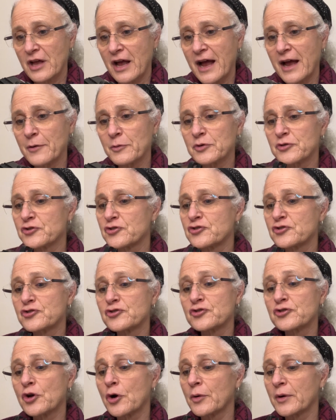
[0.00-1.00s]
I was
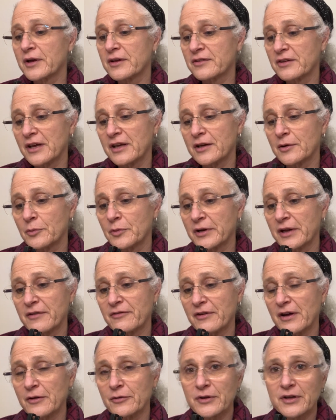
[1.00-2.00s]
so excited when I
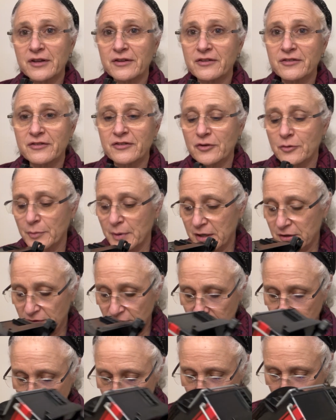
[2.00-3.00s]
found these. So
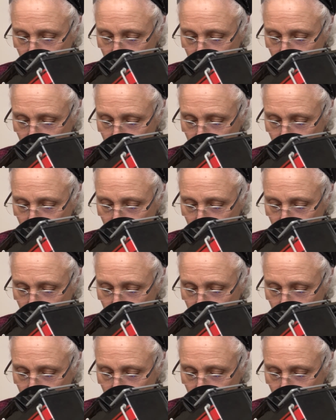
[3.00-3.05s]
basically